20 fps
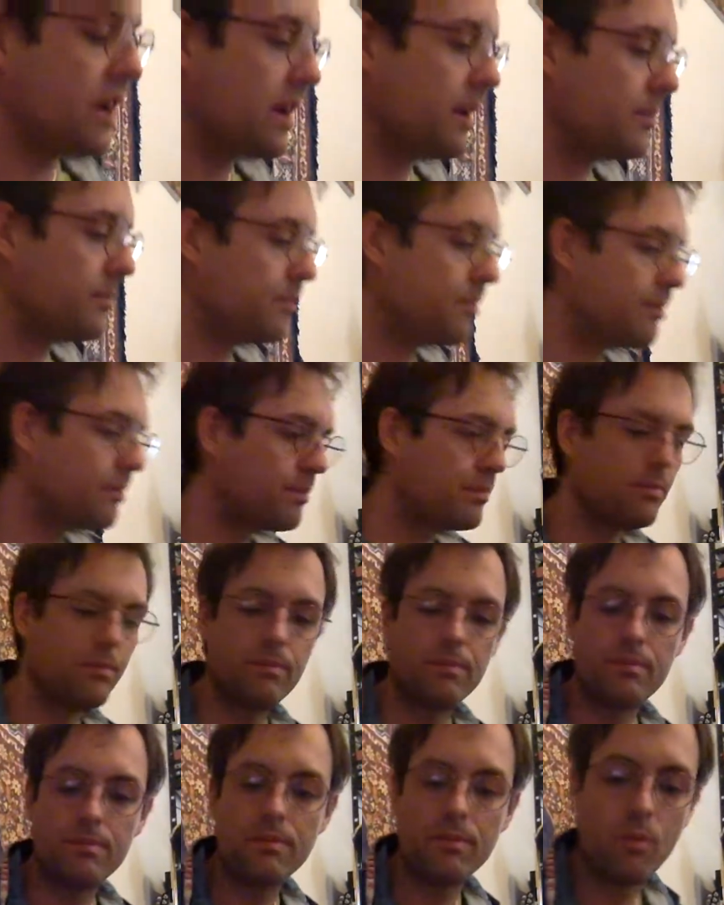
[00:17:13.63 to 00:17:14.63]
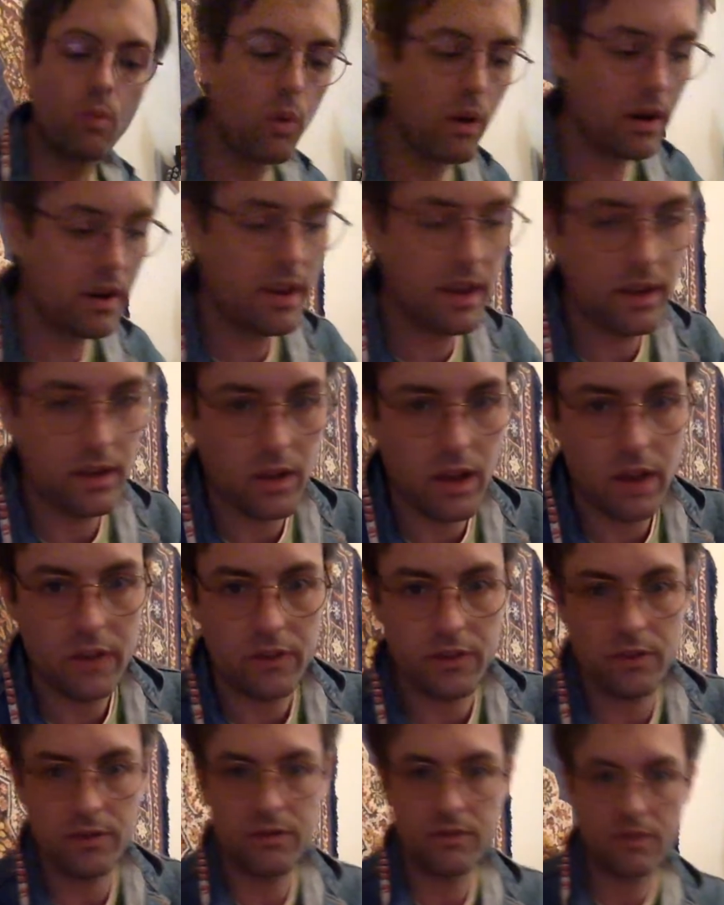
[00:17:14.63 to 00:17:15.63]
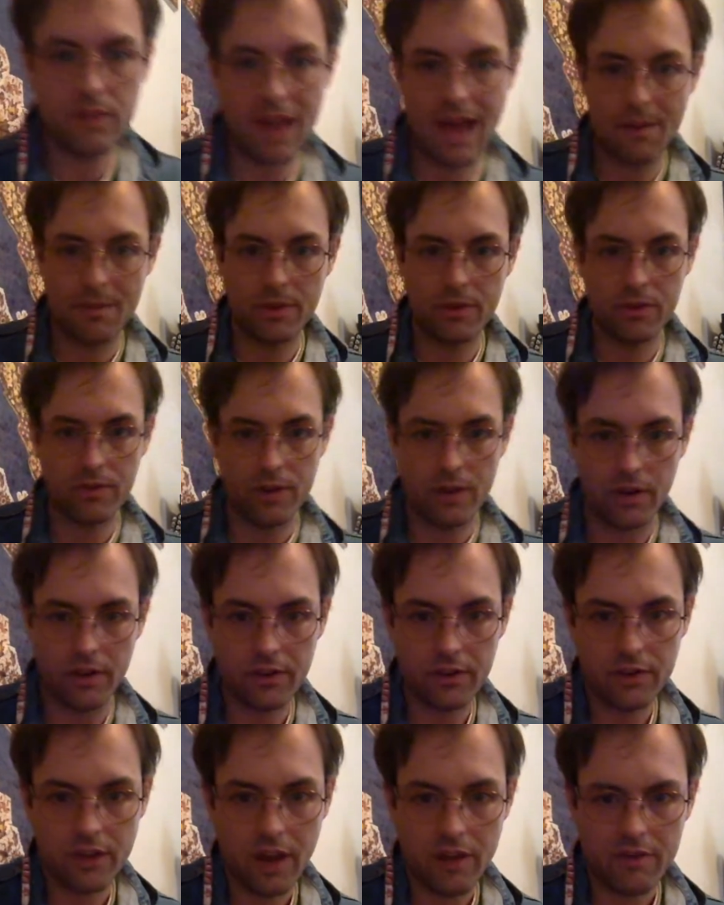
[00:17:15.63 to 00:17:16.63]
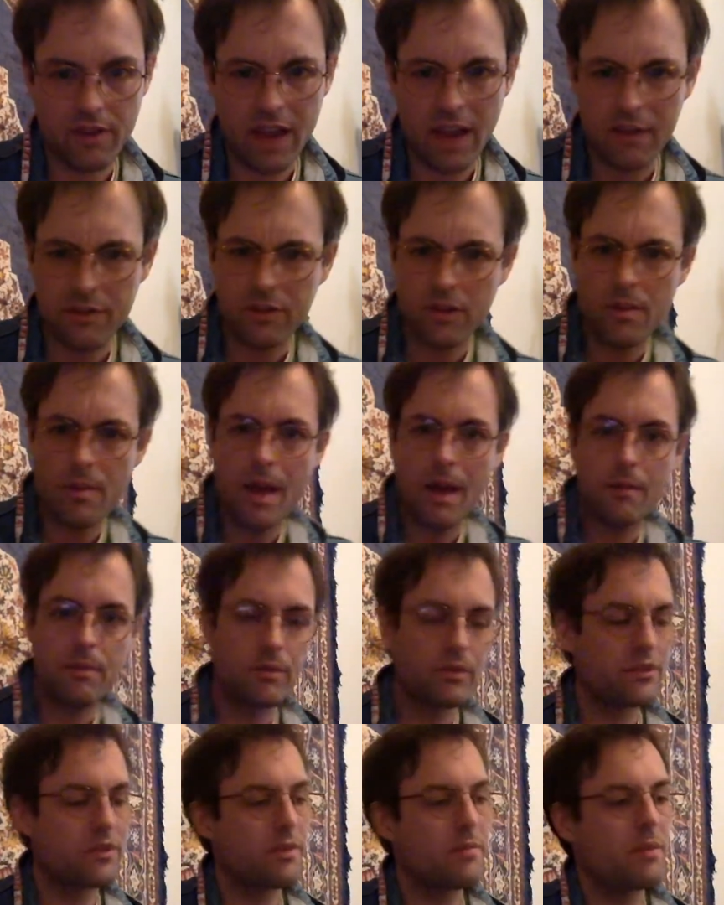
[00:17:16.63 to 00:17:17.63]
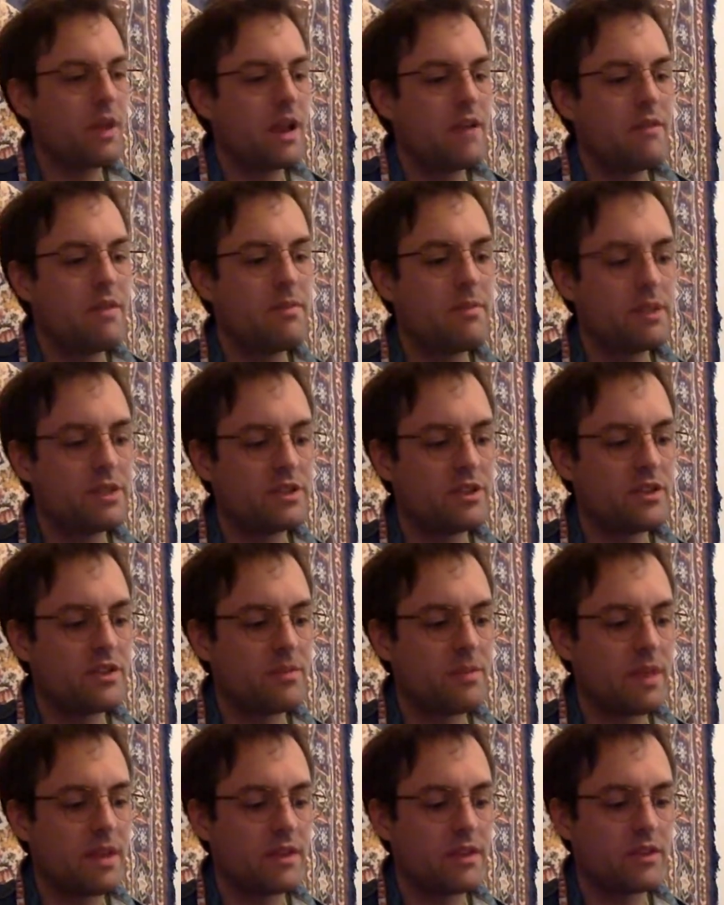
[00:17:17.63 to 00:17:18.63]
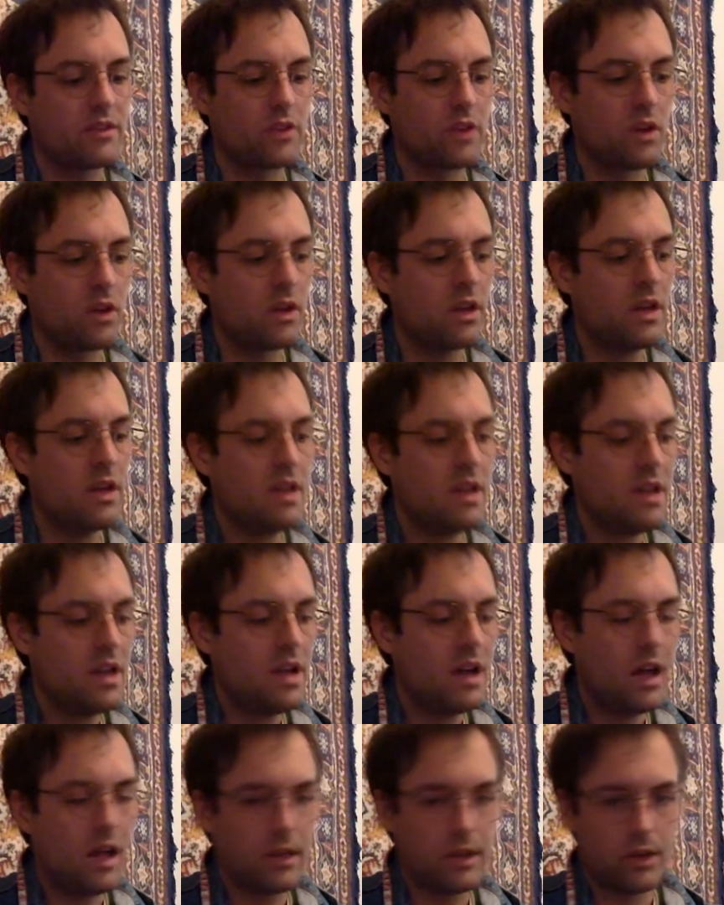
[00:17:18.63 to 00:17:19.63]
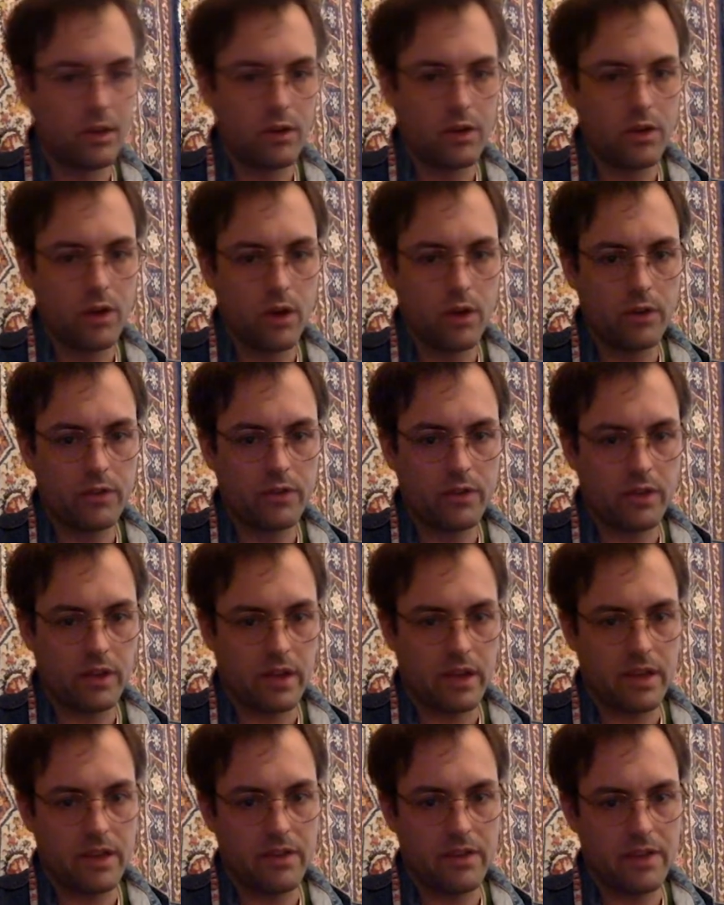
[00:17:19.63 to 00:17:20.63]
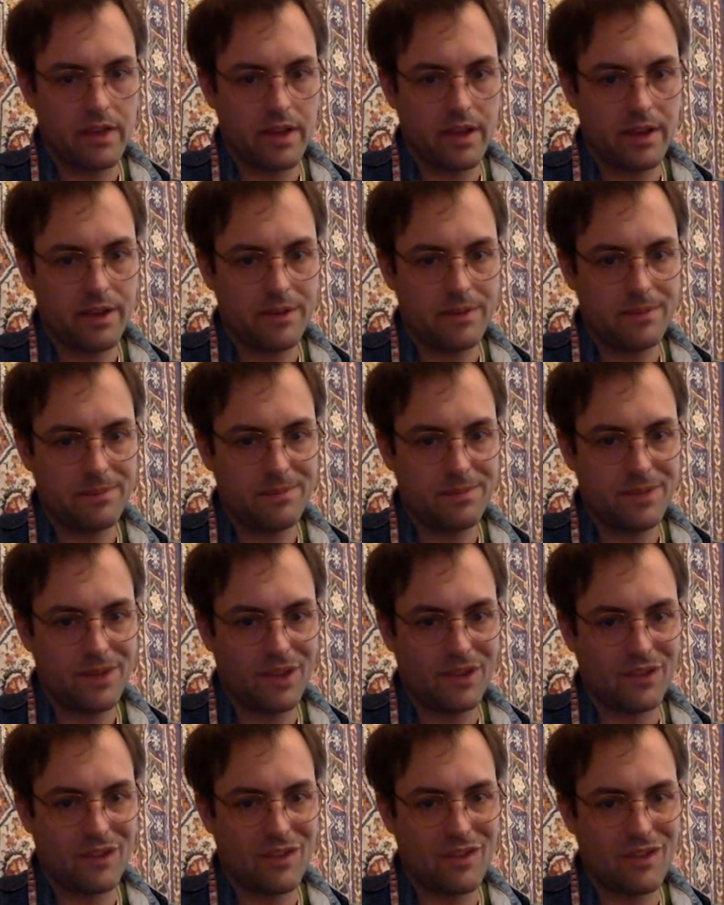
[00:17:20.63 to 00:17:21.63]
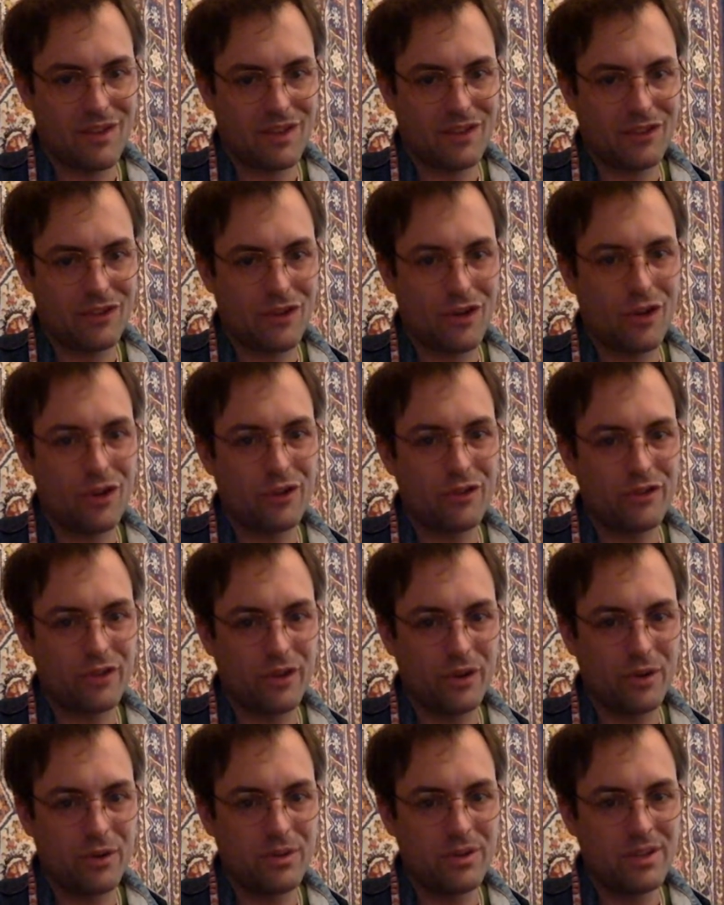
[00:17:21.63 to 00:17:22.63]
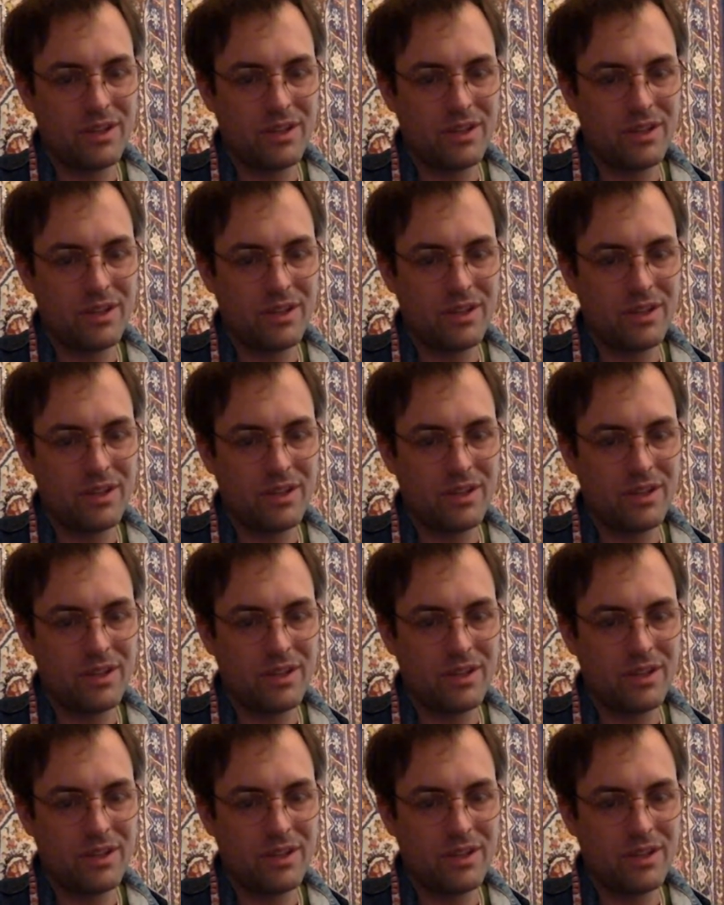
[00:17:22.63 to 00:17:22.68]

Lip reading: to work in lots of atmospheric stuff. I have some kind of ambition to make this all a little ghostly in the end, because I think that's also